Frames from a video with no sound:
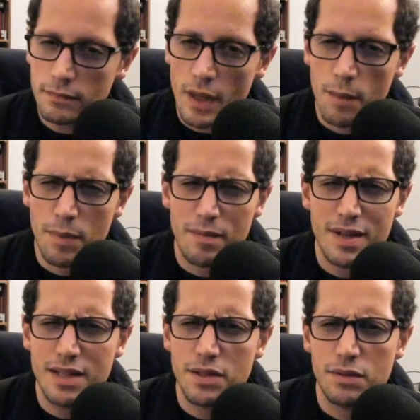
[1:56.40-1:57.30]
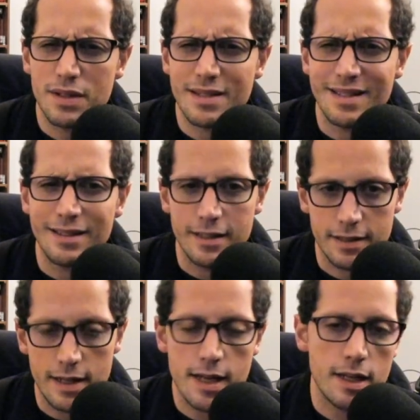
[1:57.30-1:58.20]
But Maurizio doesn't
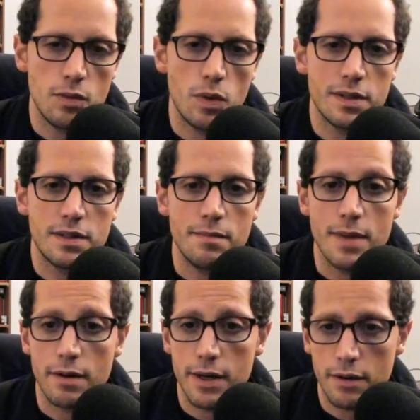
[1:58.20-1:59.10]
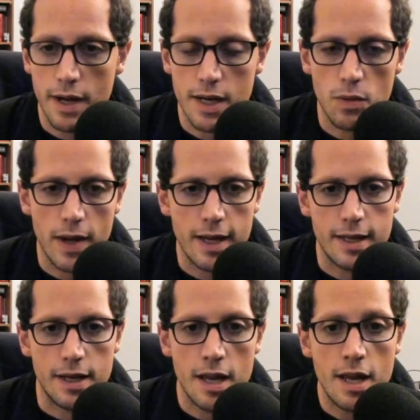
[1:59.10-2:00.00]
listen, and he wants to marry her anyway,
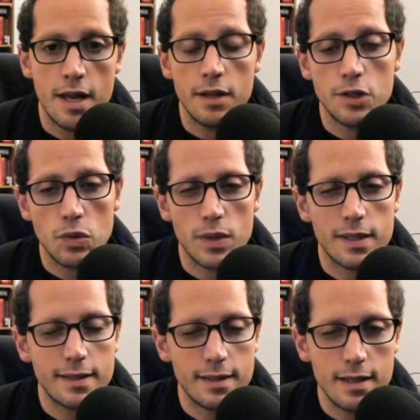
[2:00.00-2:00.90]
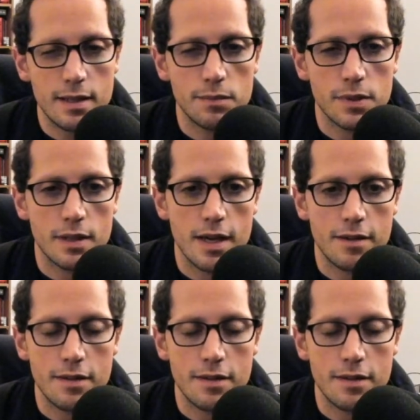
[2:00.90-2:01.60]
and just when it seems like the